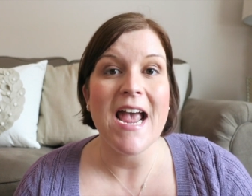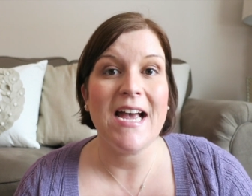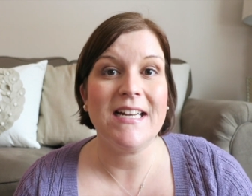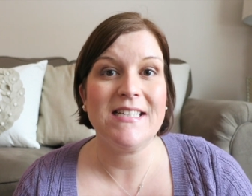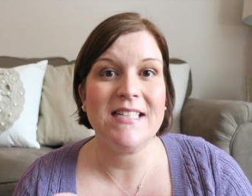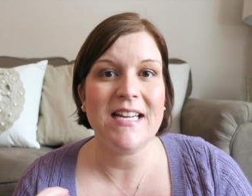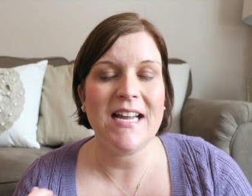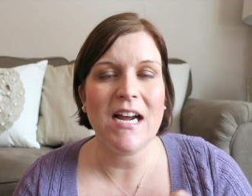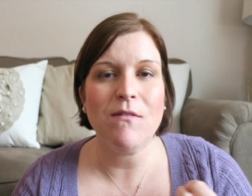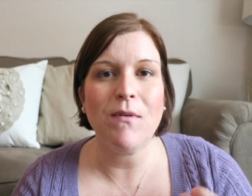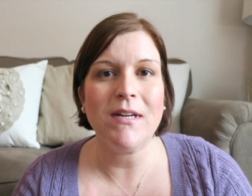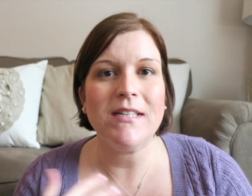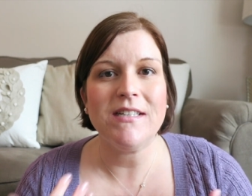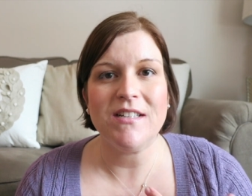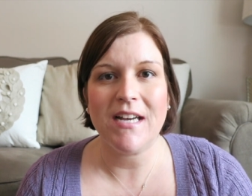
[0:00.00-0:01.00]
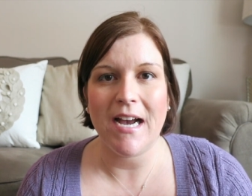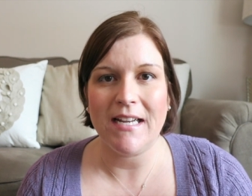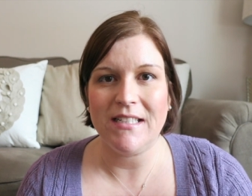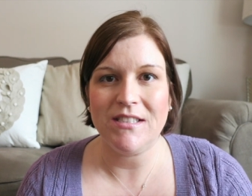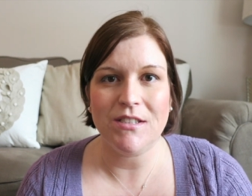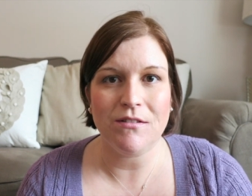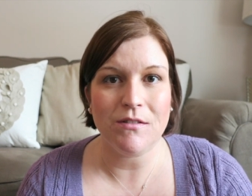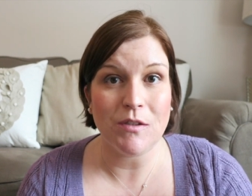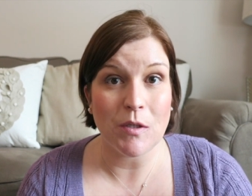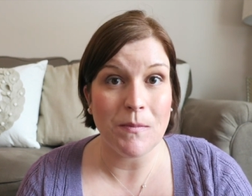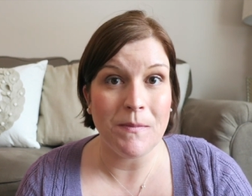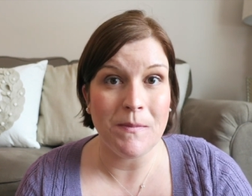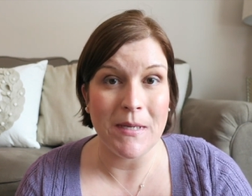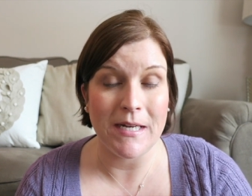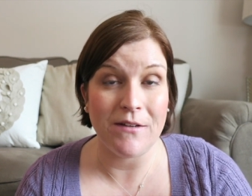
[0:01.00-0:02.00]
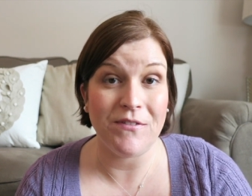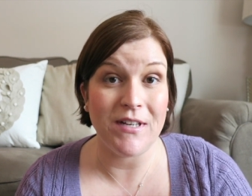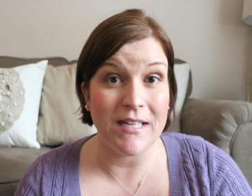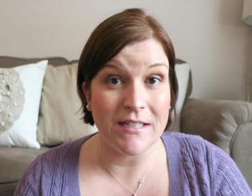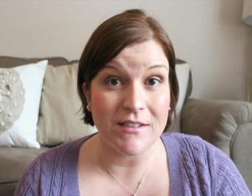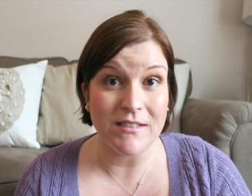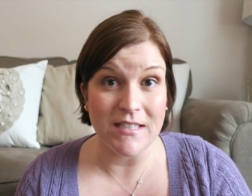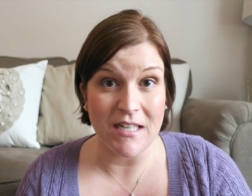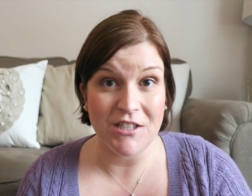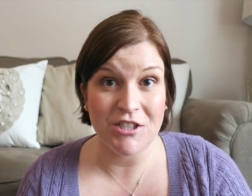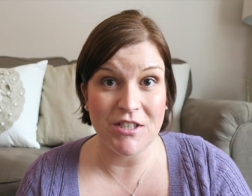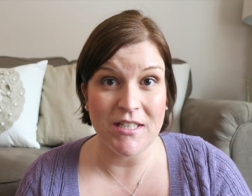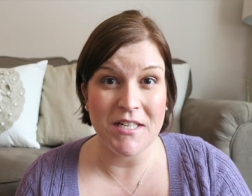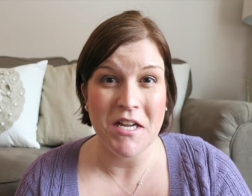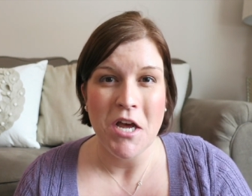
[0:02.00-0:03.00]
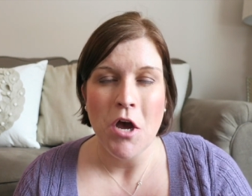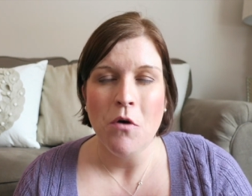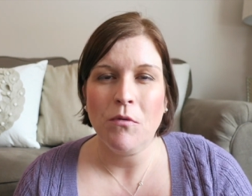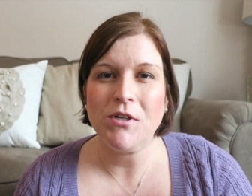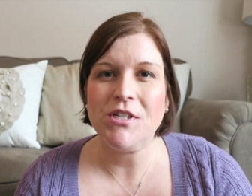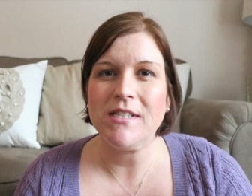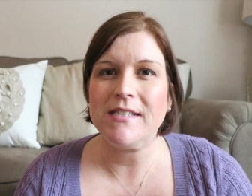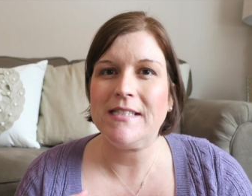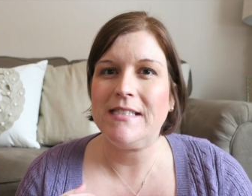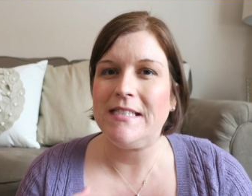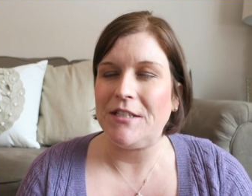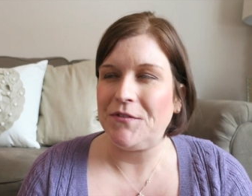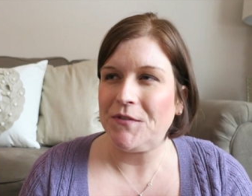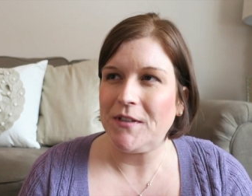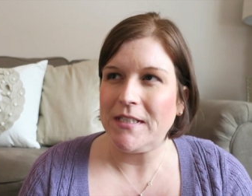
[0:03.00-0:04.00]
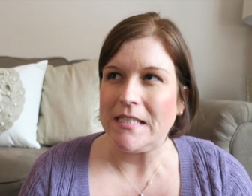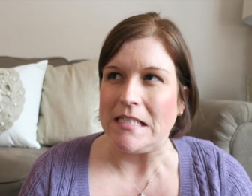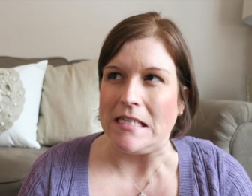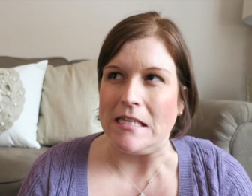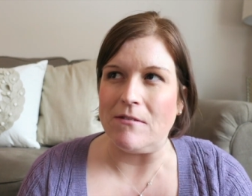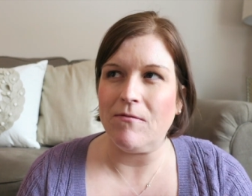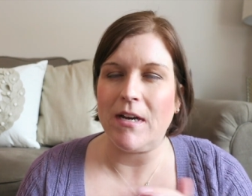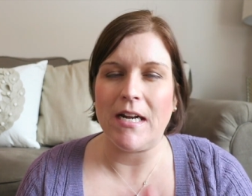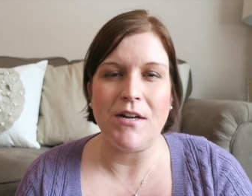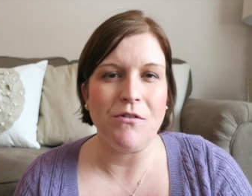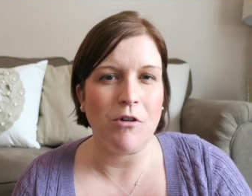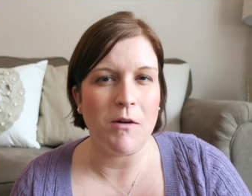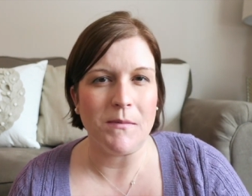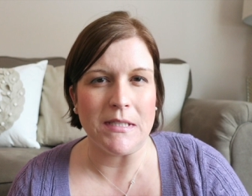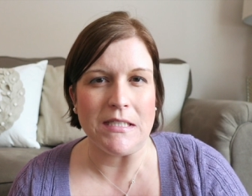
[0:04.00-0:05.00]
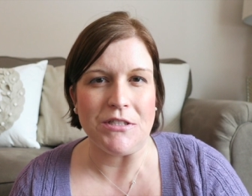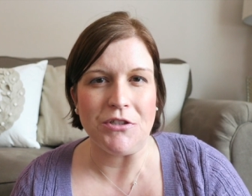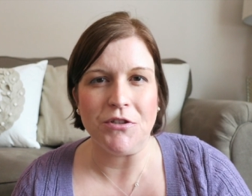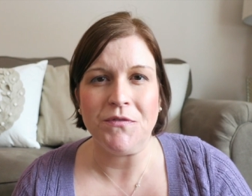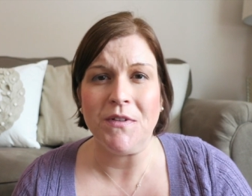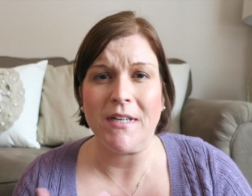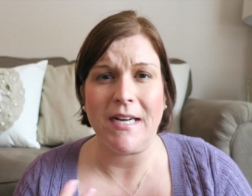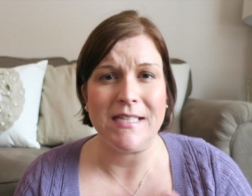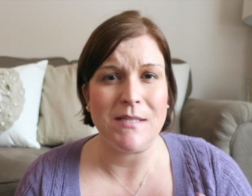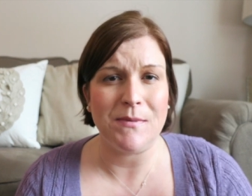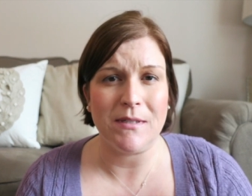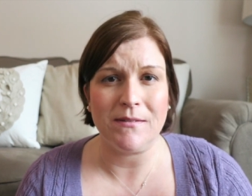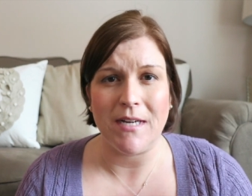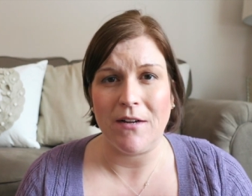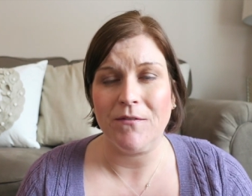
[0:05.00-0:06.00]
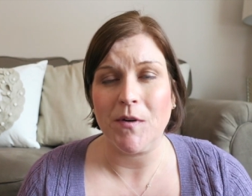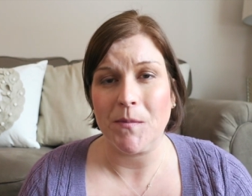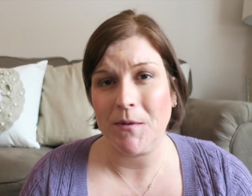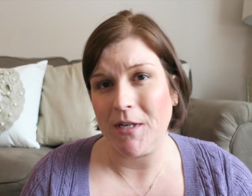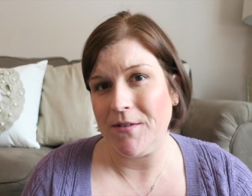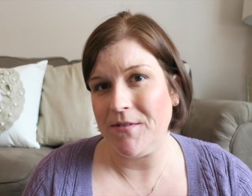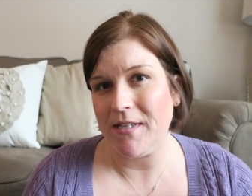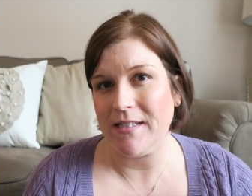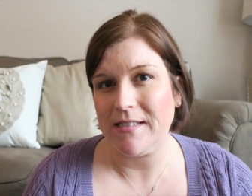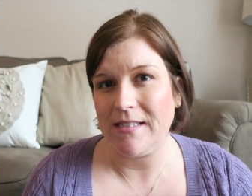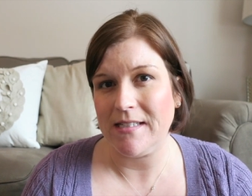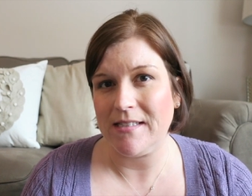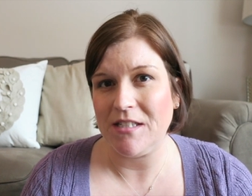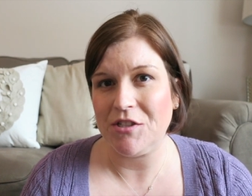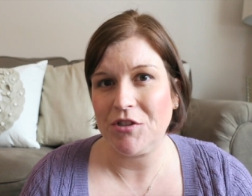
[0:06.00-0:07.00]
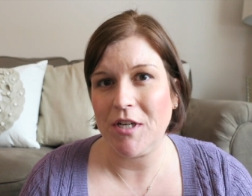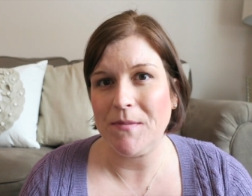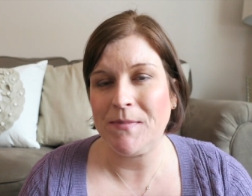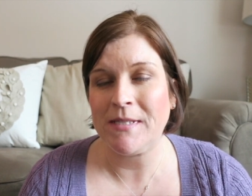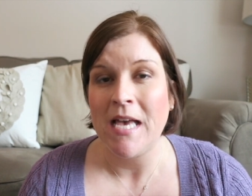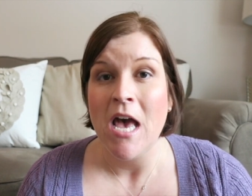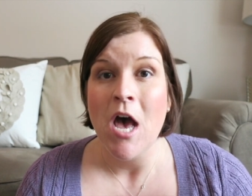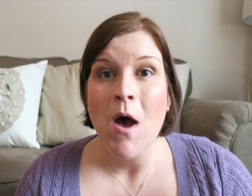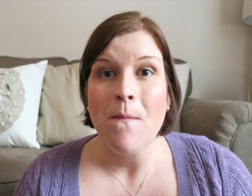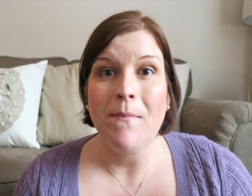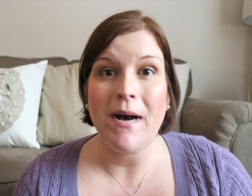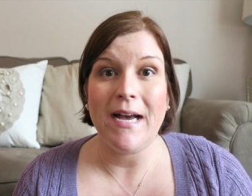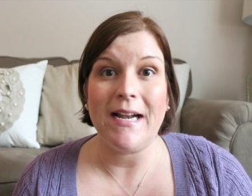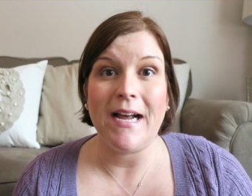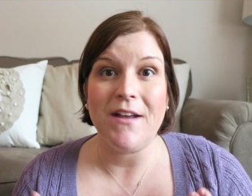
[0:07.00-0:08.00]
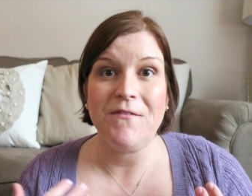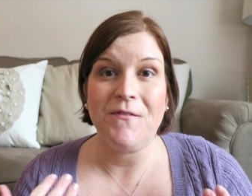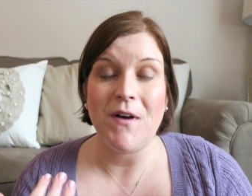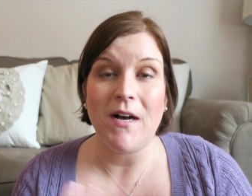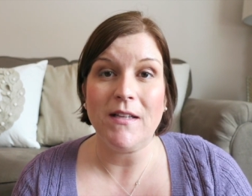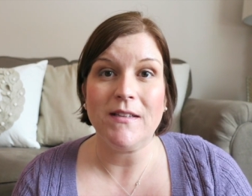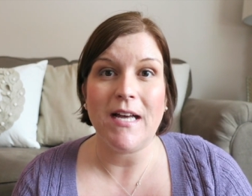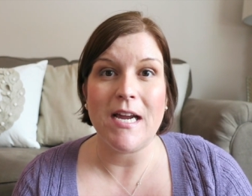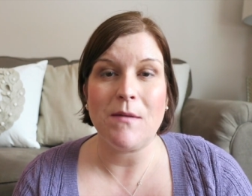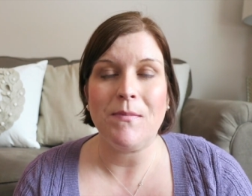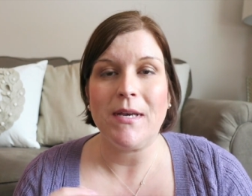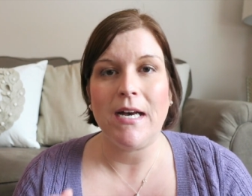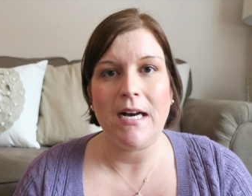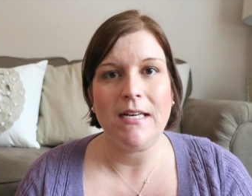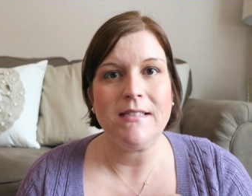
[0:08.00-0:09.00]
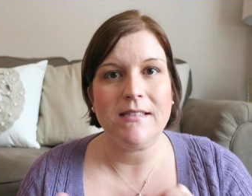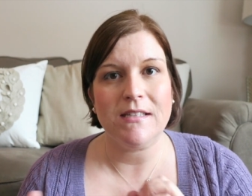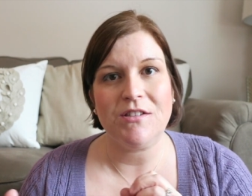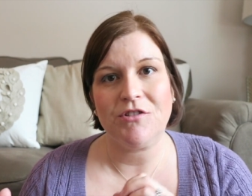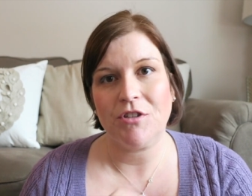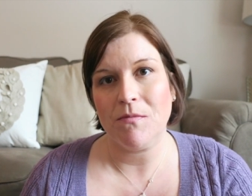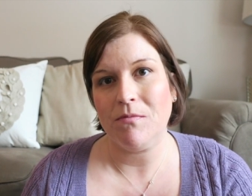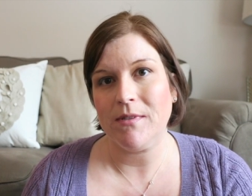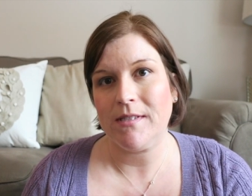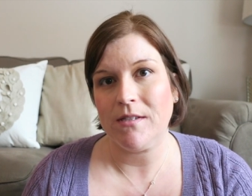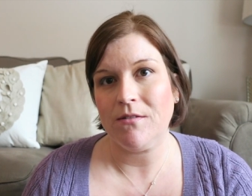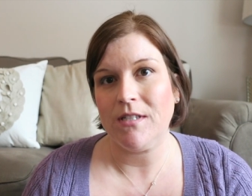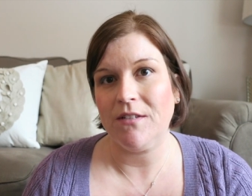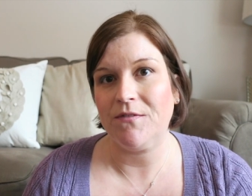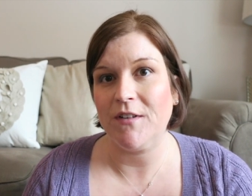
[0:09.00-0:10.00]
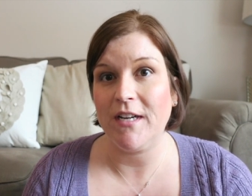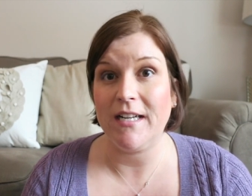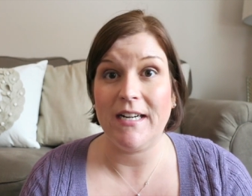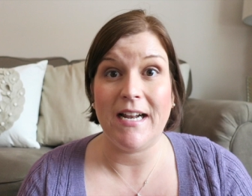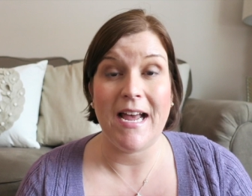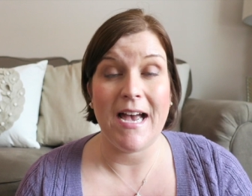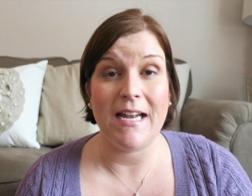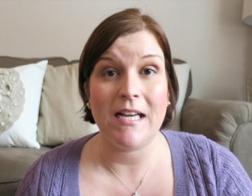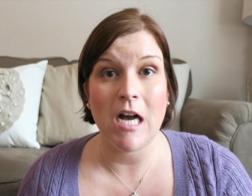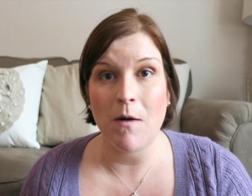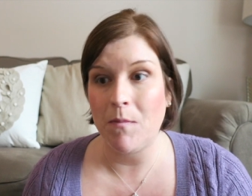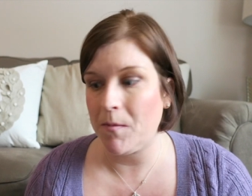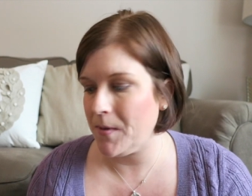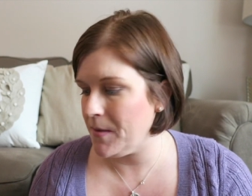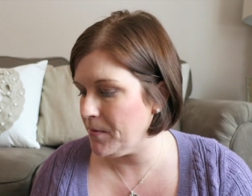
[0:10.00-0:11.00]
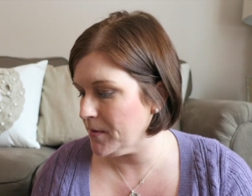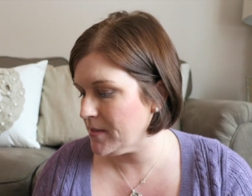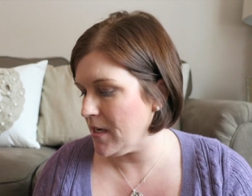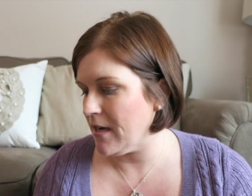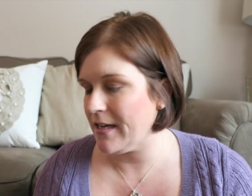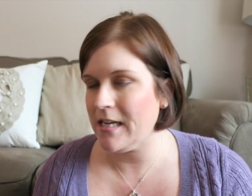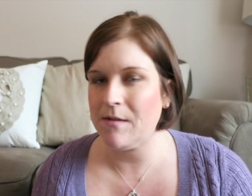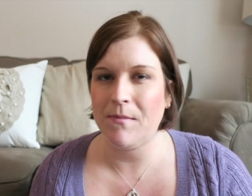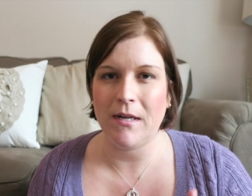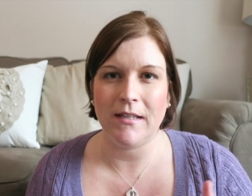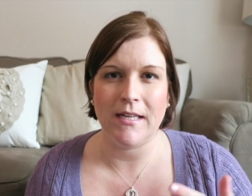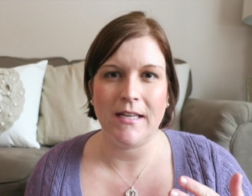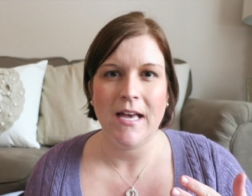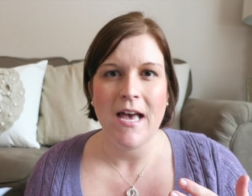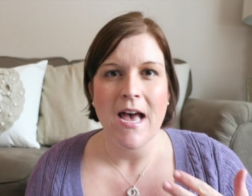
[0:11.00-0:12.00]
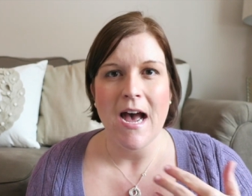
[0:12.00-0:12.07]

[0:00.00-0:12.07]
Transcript: And today I wanted to kind of do a little bit of an introduction, which is different than what I normally do if you guys have been around for previous Disney trips. But I felt like because this trip was so different and I had a couple people talking about like